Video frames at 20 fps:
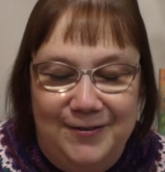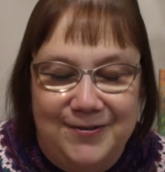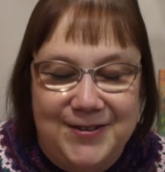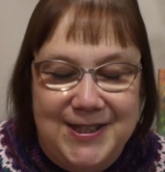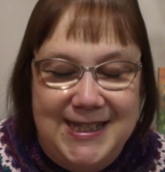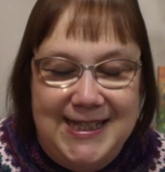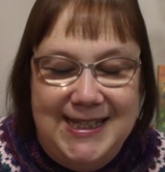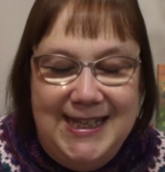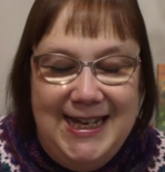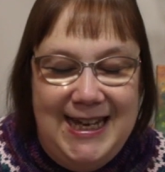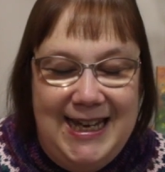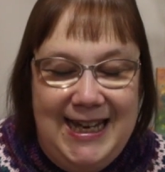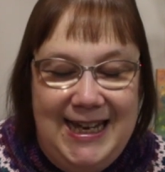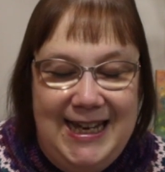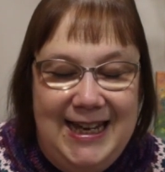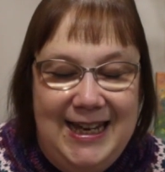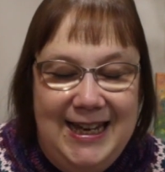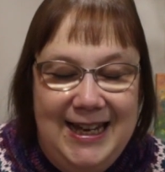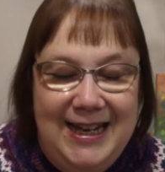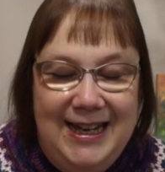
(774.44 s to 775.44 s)

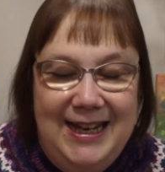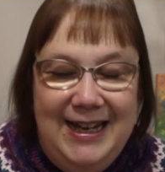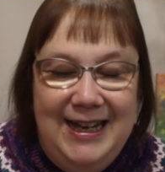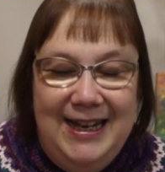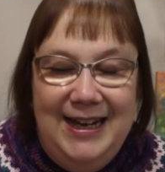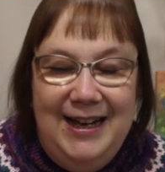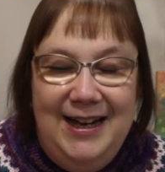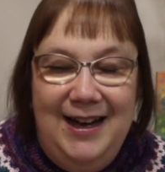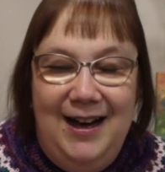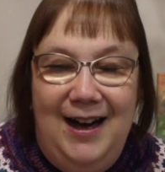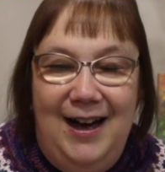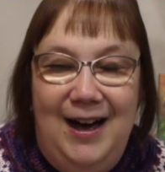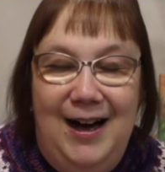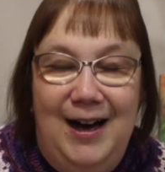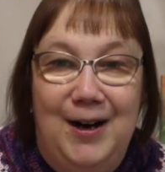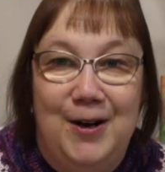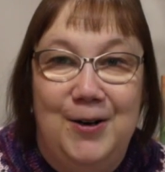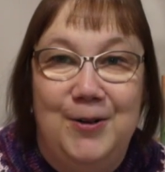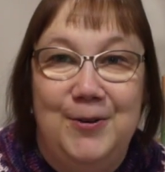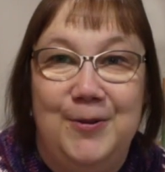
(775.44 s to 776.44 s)
See
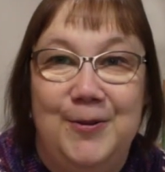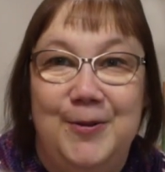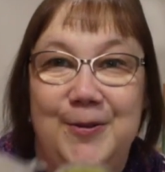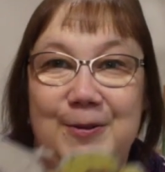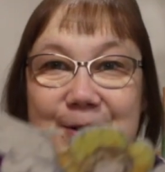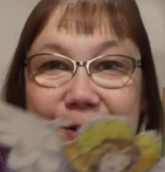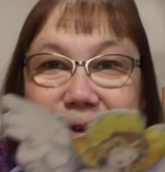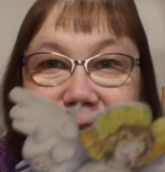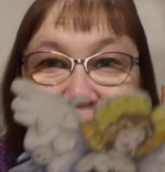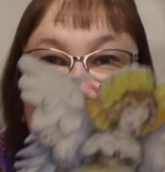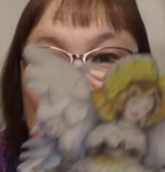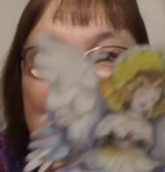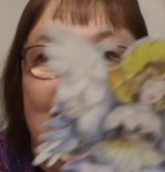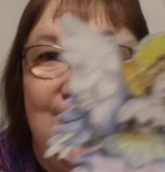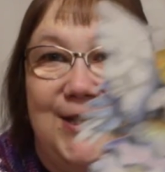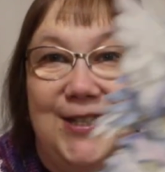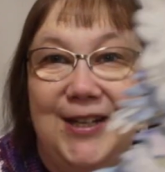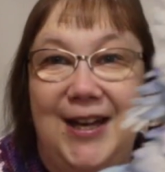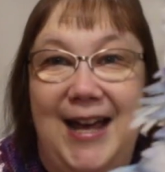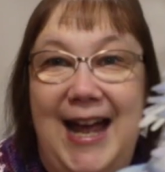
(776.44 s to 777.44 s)
how
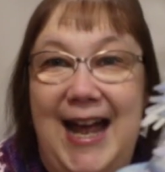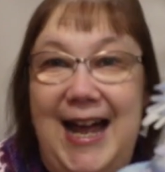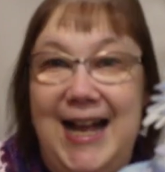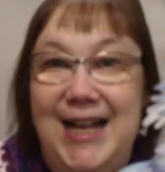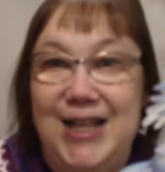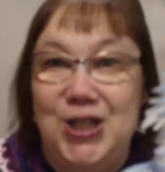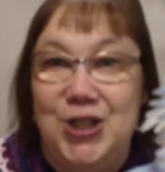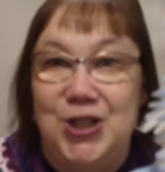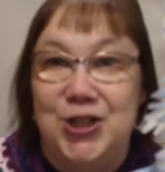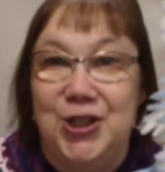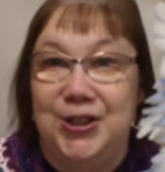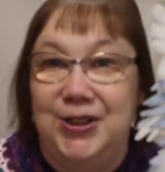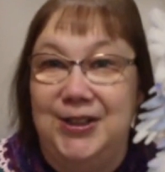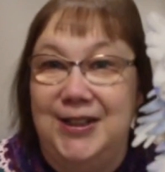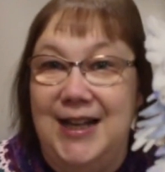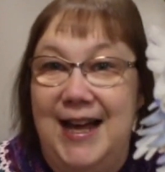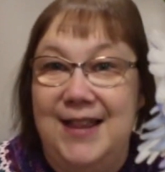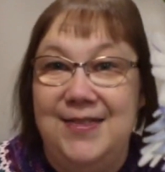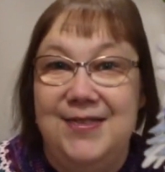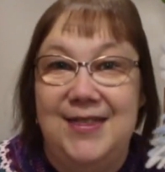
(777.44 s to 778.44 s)
Winter
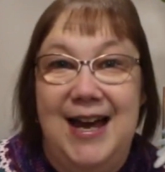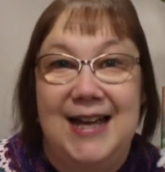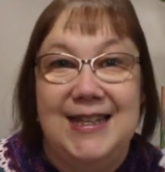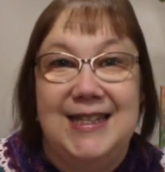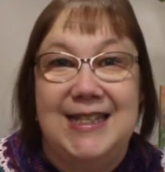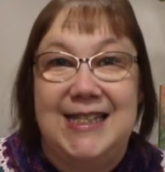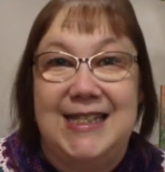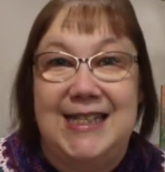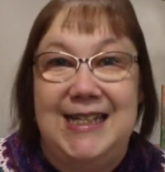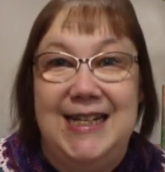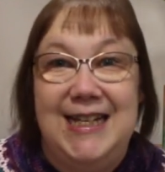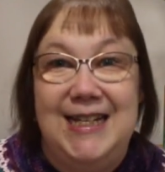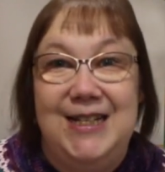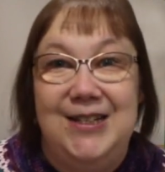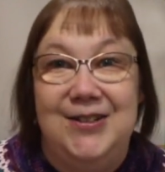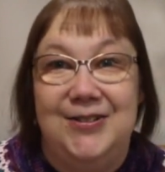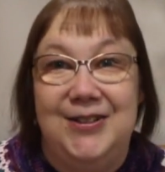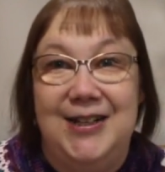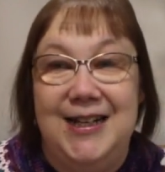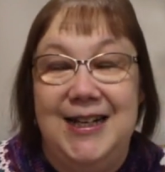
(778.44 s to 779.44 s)
Angel and that
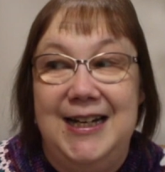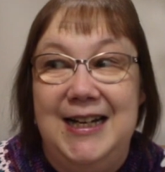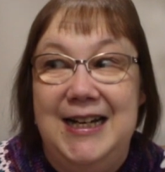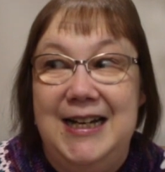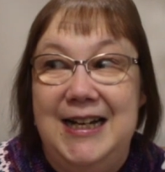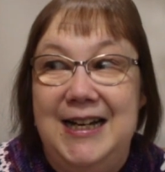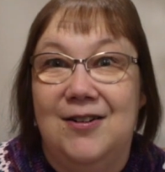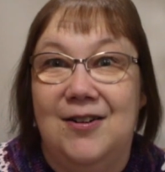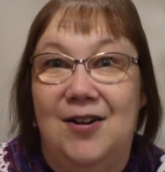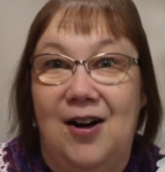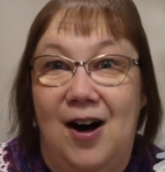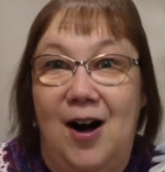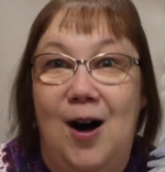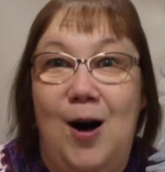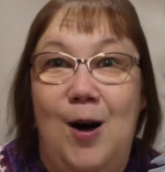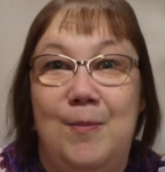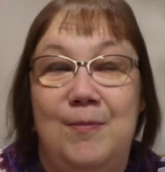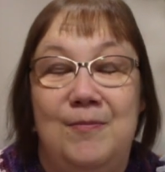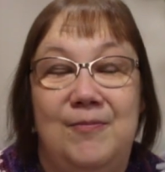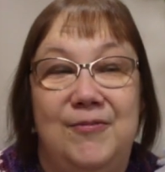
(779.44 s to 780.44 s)
scenery
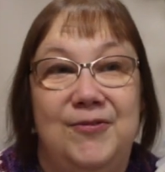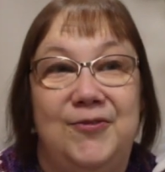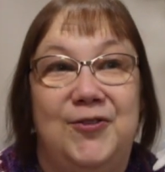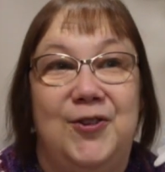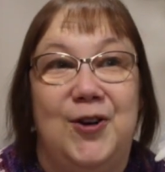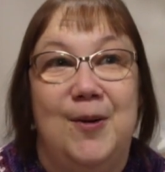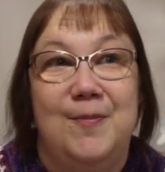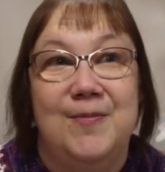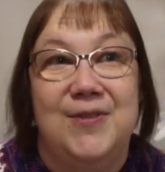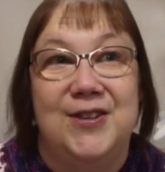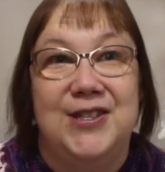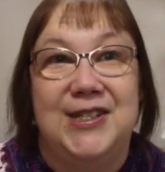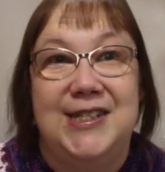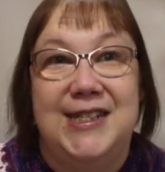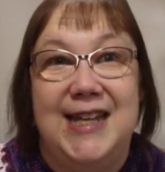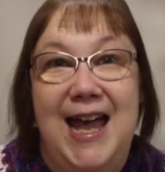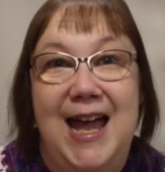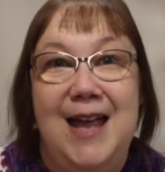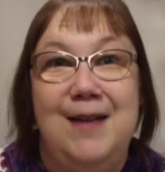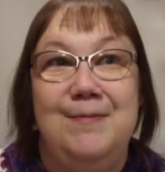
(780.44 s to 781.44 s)
come from the
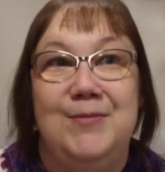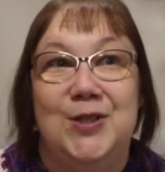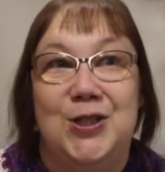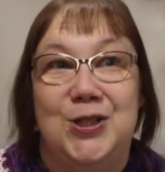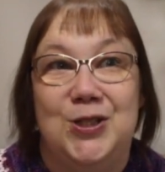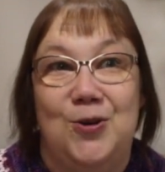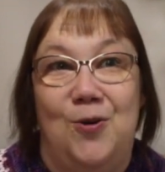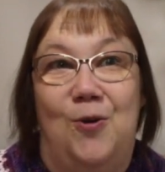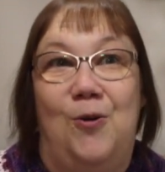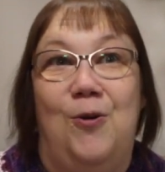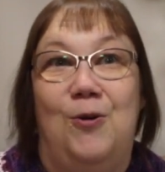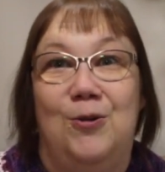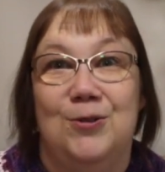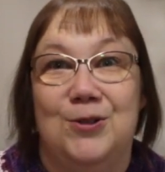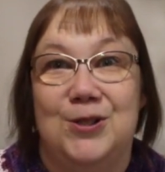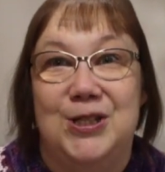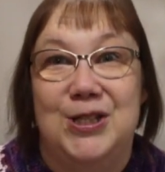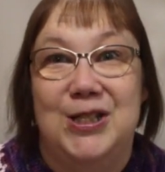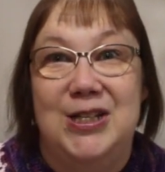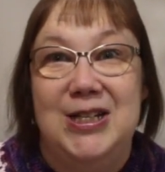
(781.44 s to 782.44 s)
same
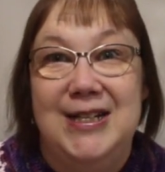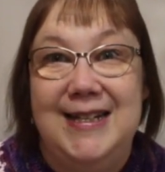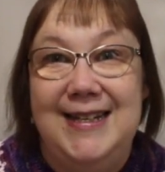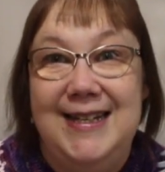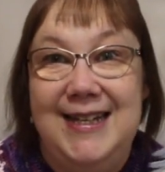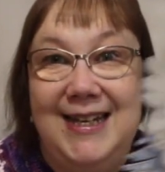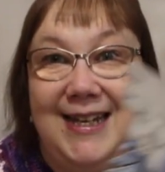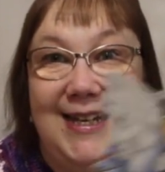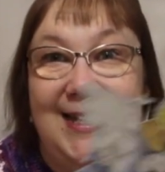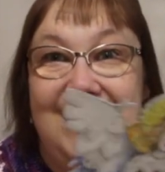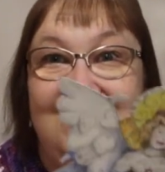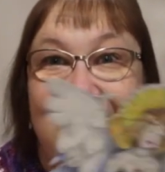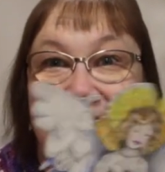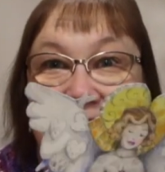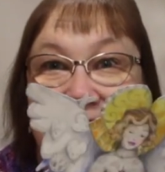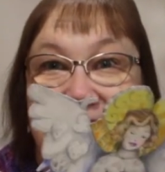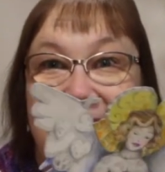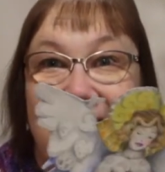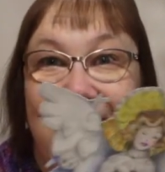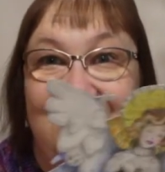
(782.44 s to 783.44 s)
source,
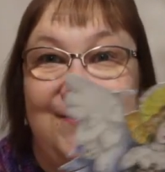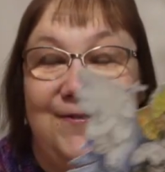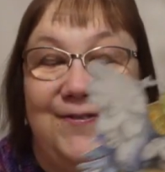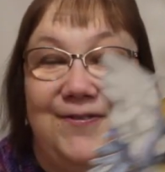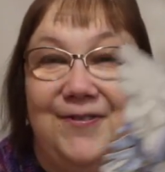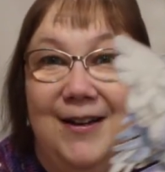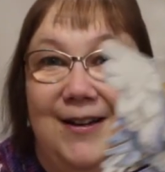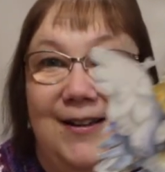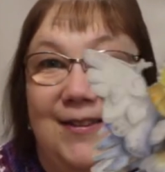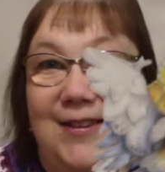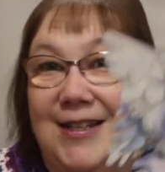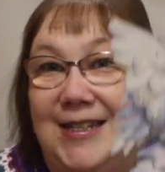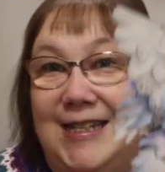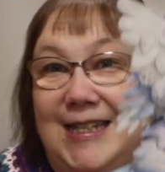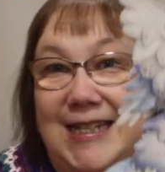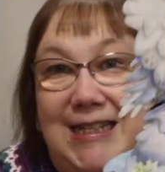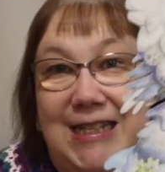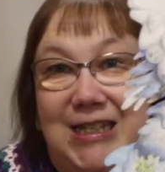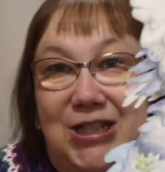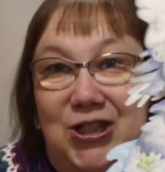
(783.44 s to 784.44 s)
even if this
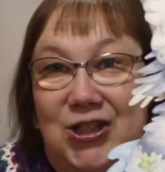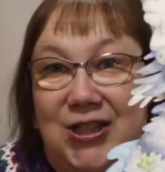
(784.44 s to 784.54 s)
is